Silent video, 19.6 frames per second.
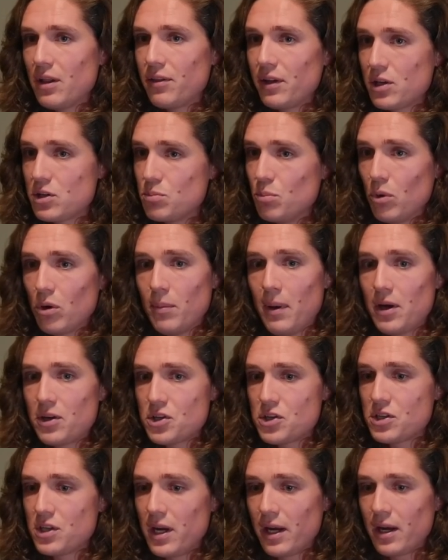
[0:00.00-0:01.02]
I think it's more about
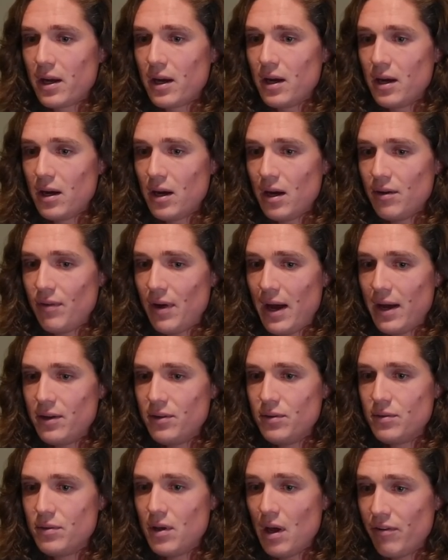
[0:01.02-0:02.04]
just like I've
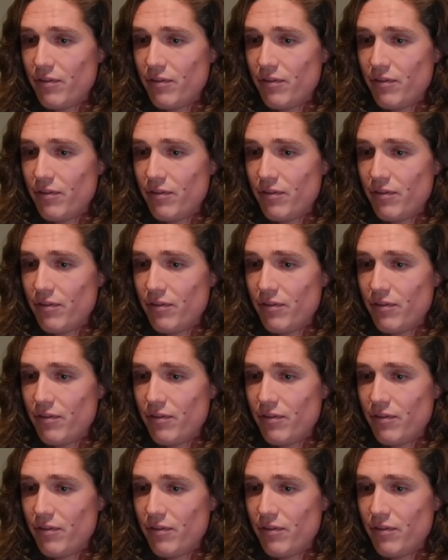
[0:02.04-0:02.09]
had